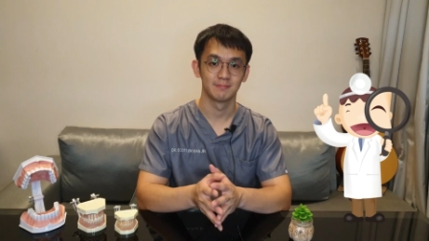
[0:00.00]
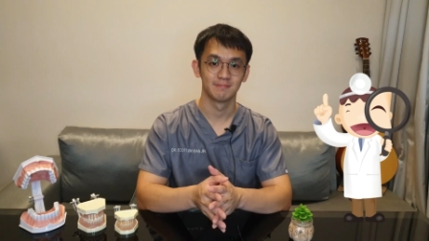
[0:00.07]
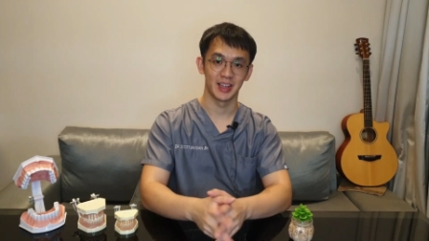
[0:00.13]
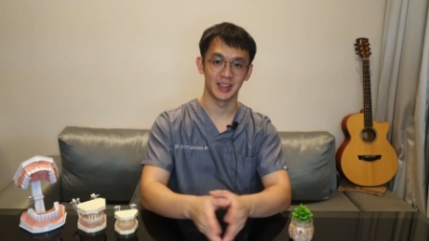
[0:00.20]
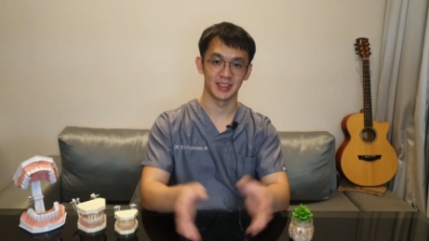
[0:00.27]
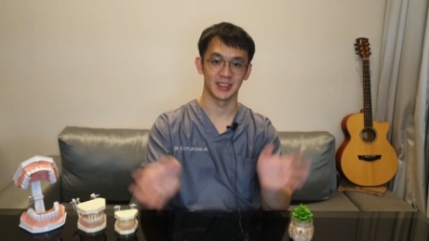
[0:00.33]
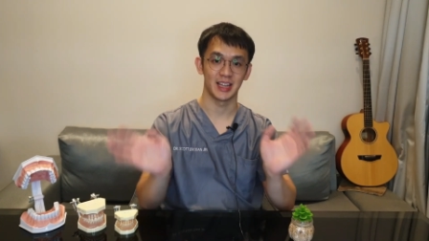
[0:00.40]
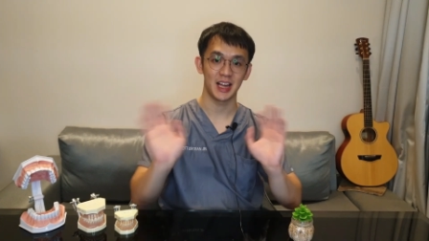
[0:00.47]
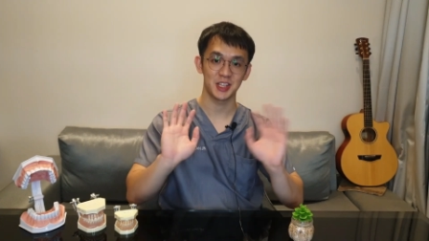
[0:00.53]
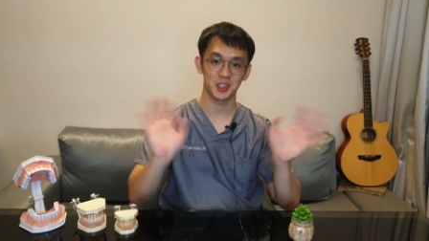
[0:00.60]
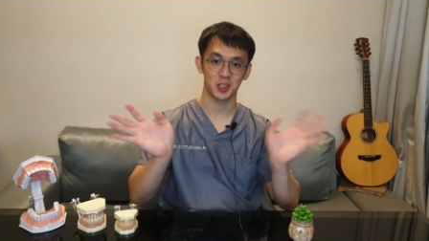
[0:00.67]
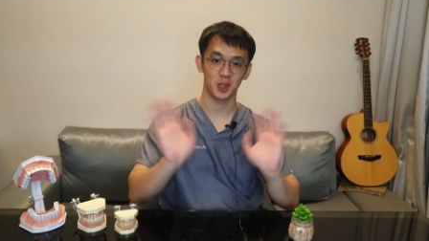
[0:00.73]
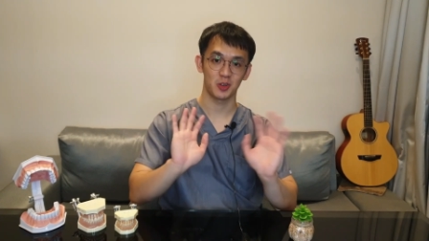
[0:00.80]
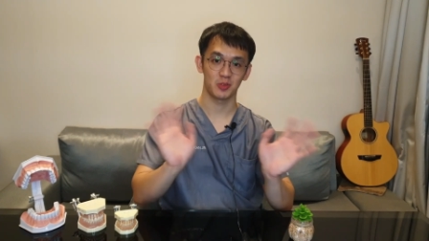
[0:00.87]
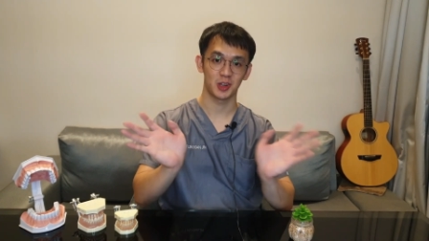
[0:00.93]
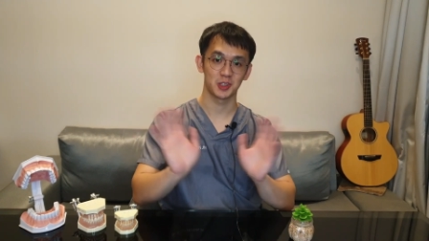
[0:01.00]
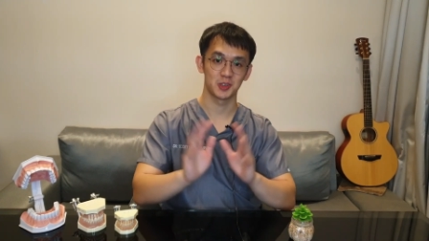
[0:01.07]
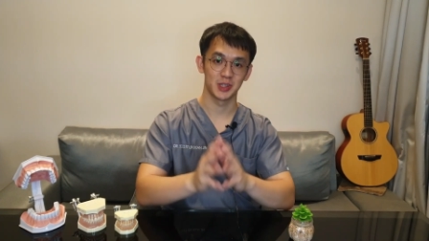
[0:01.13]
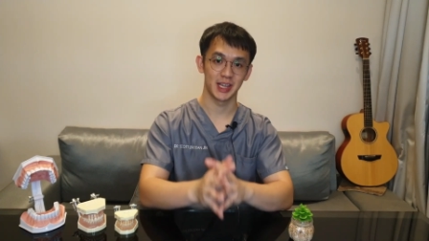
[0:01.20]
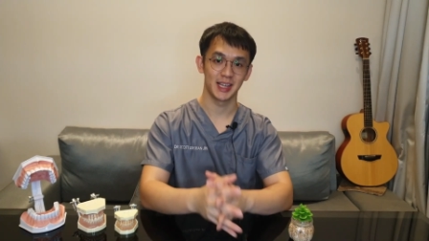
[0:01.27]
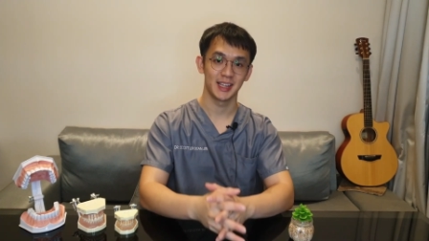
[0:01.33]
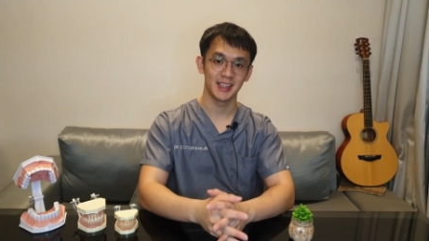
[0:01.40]
And that's all for
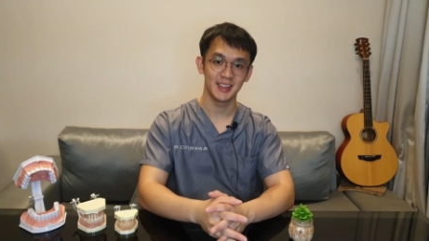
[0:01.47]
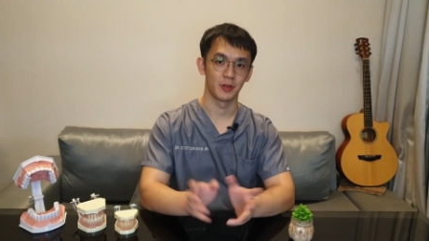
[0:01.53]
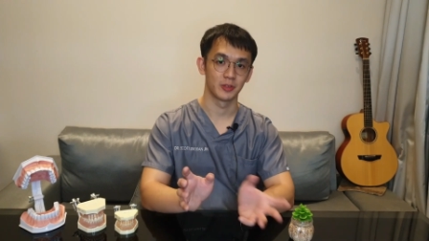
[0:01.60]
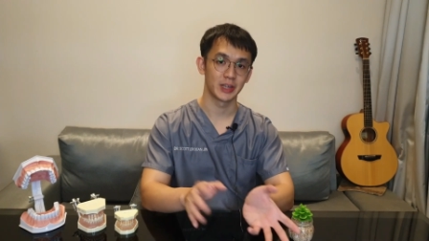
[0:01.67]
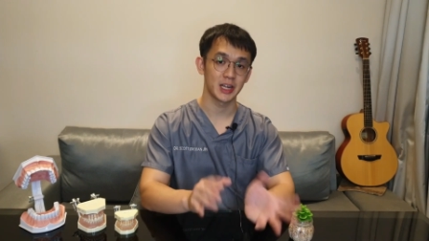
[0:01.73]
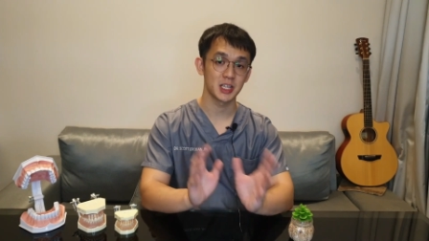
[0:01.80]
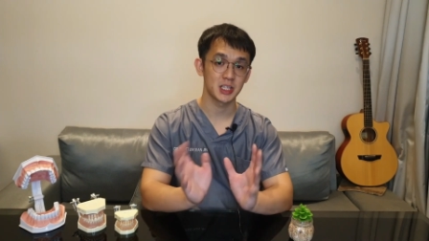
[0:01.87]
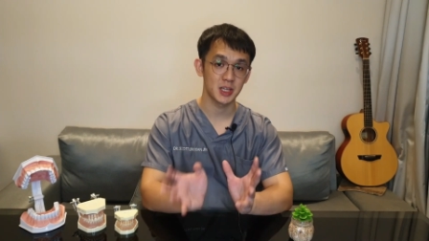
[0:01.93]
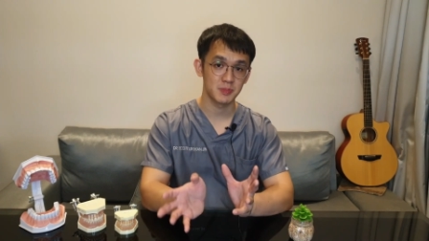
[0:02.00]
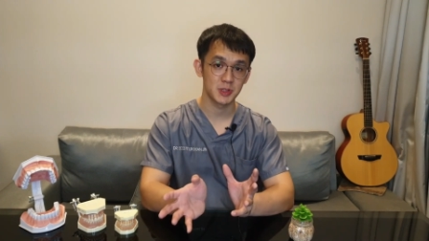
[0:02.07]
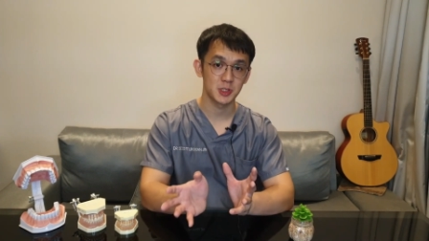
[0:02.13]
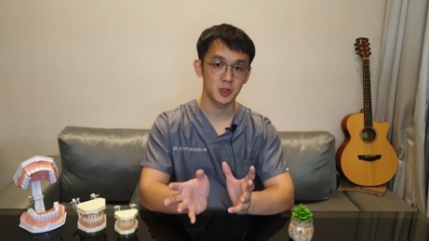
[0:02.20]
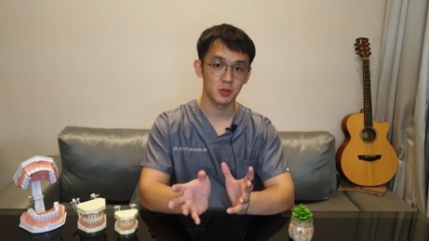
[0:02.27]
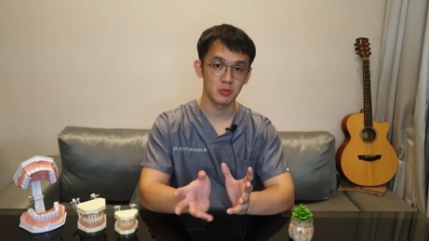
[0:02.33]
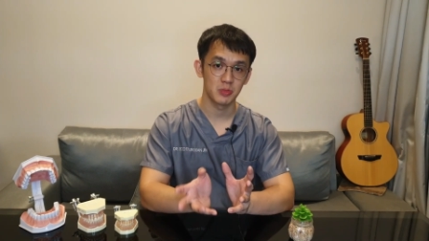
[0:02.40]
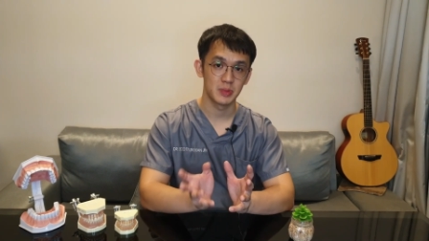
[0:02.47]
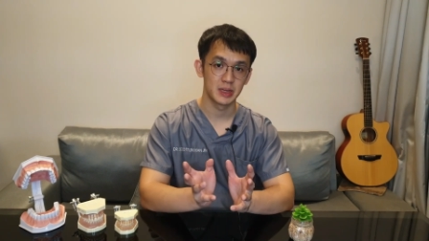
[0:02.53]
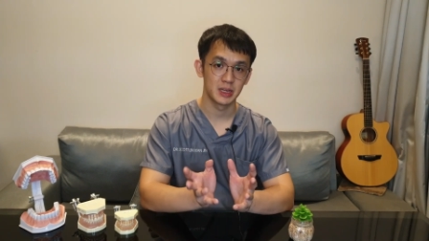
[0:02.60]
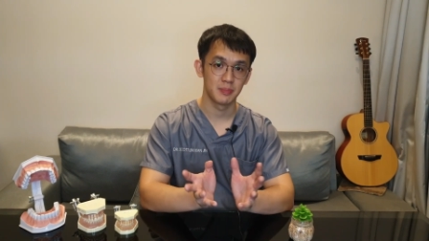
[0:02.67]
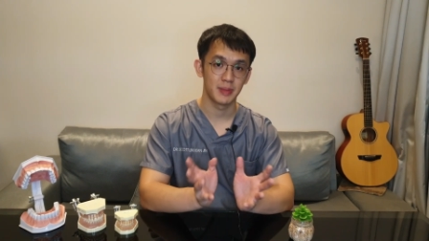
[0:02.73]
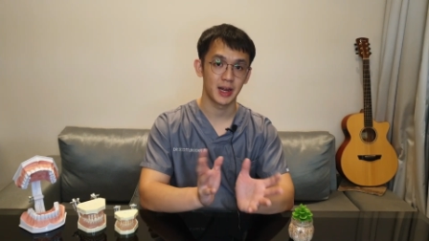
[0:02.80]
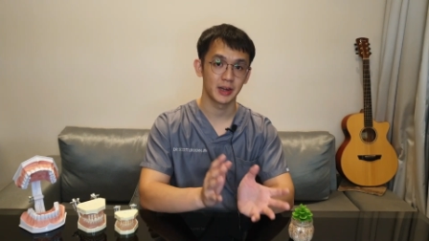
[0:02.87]
today. Our next episode will be
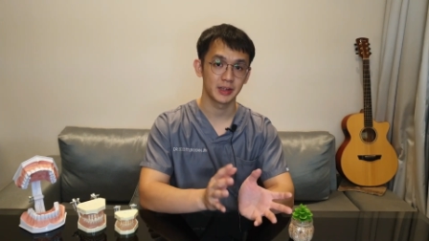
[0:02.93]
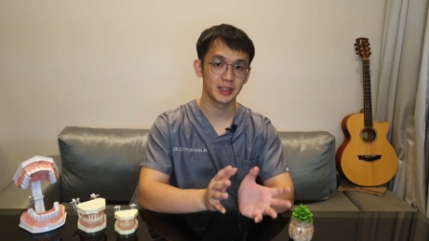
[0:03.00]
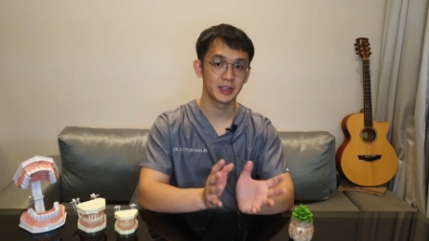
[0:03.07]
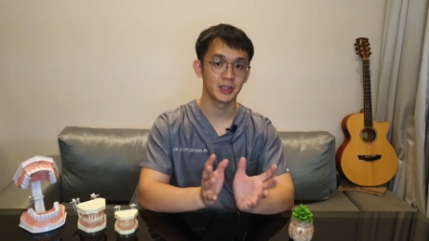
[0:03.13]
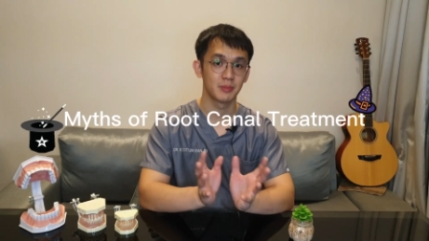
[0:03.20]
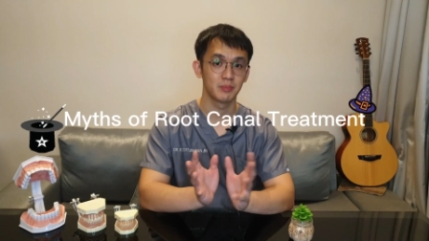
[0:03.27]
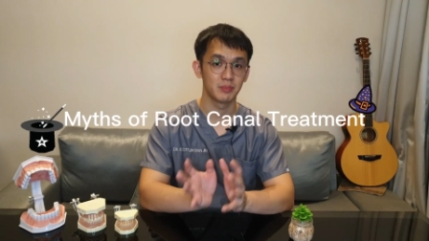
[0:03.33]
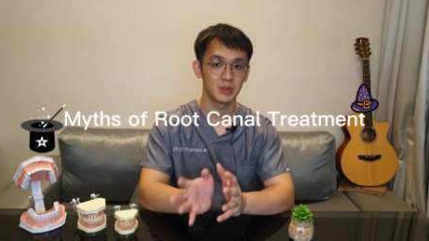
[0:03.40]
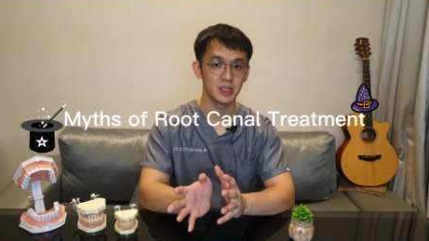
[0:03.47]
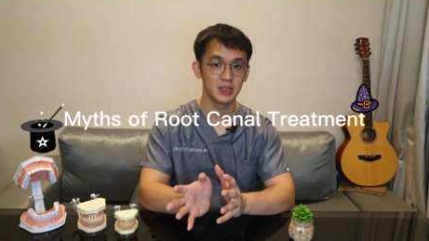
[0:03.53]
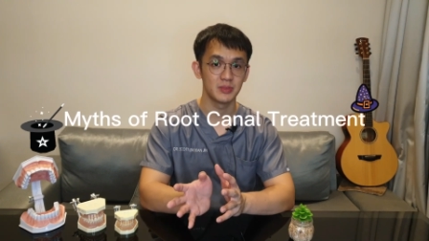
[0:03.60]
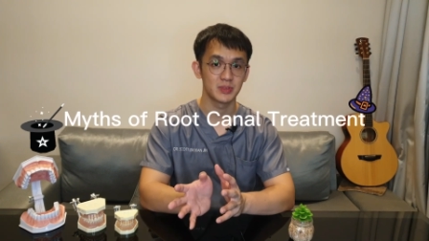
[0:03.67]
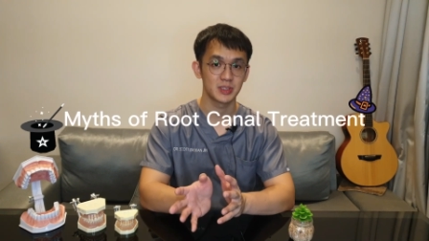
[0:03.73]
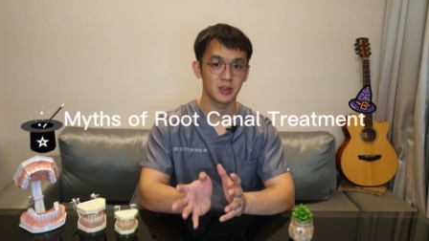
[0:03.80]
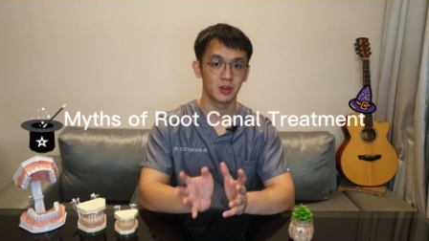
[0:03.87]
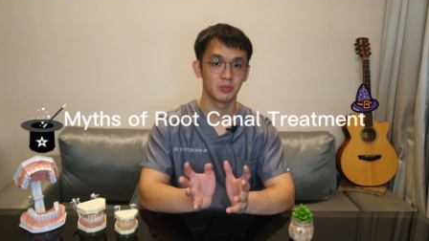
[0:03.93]
debunking the myths